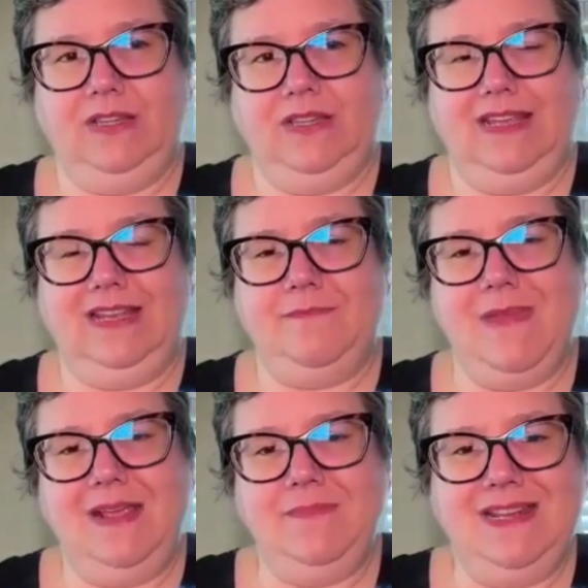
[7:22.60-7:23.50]
But
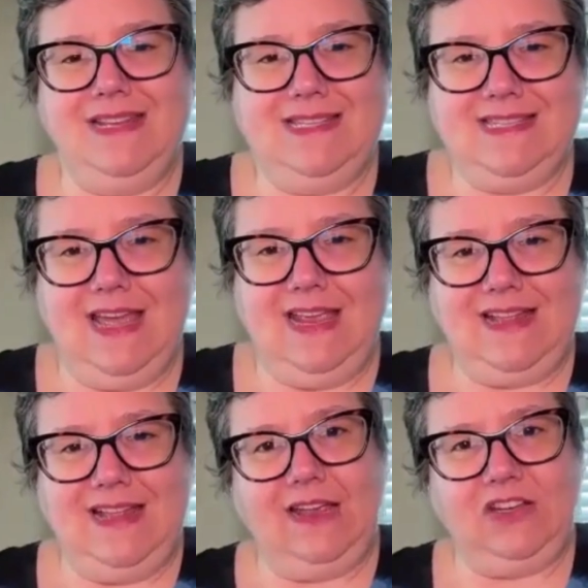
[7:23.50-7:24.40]
it made me
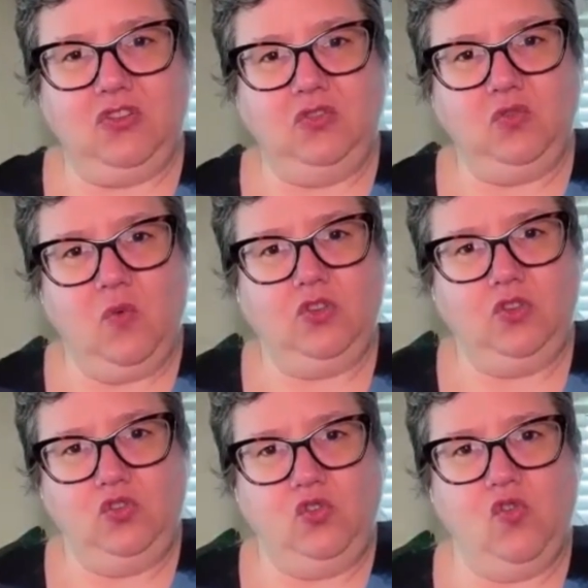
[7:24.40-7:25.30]
decide that I don't
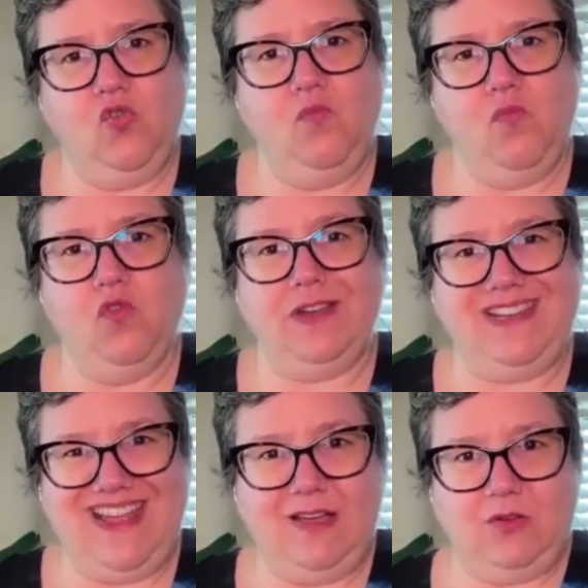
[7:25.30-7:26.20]
want to go
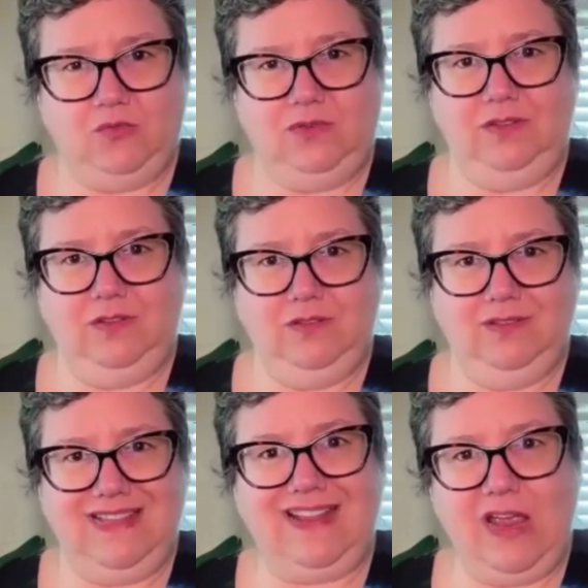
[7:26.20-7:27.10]
more down
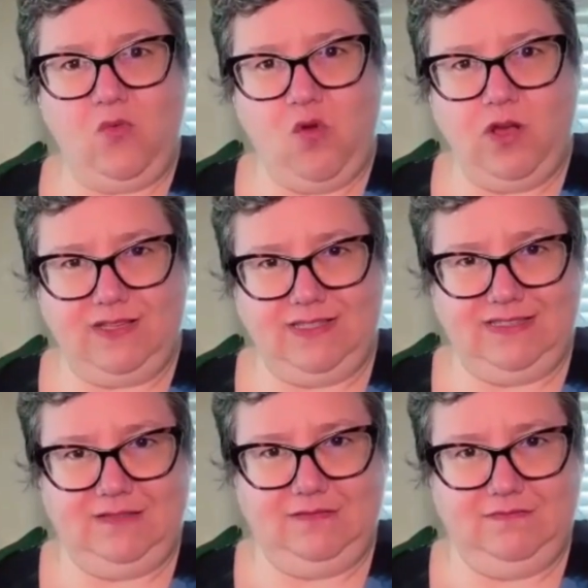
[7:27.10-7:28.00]
than I
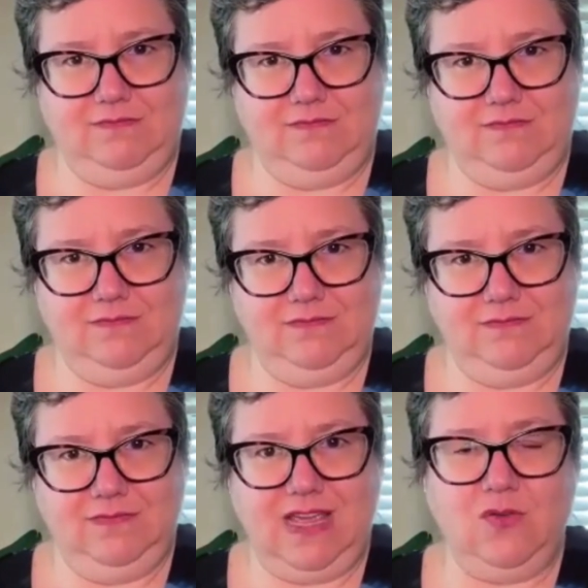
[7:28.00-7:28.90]
was.
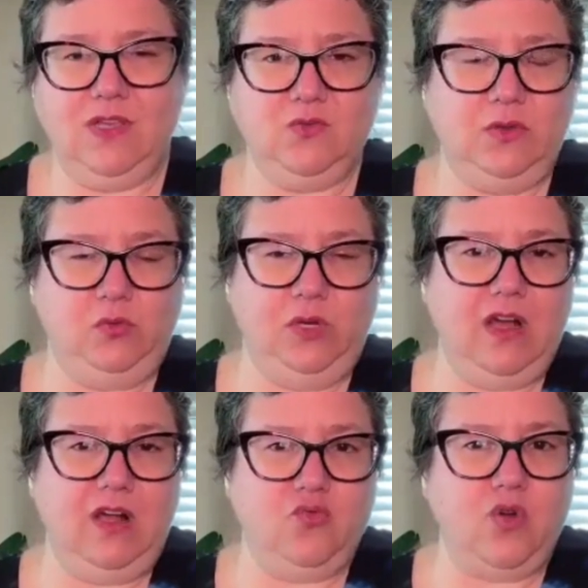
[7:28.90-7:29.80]
I was
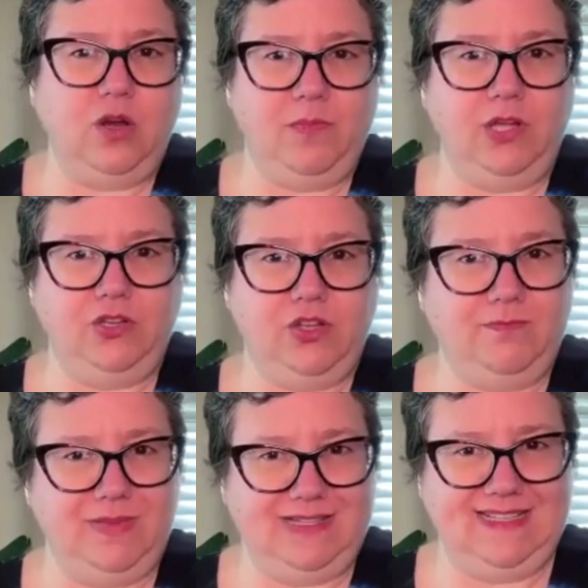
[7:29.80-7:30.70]
what we call rock
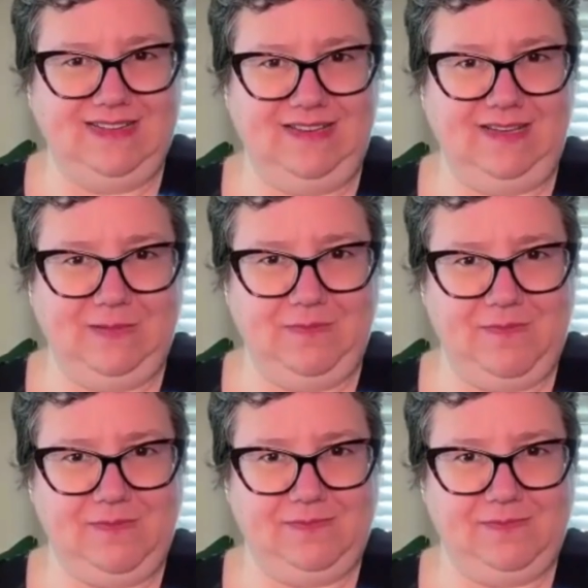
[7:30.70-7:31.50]
bottom, basically.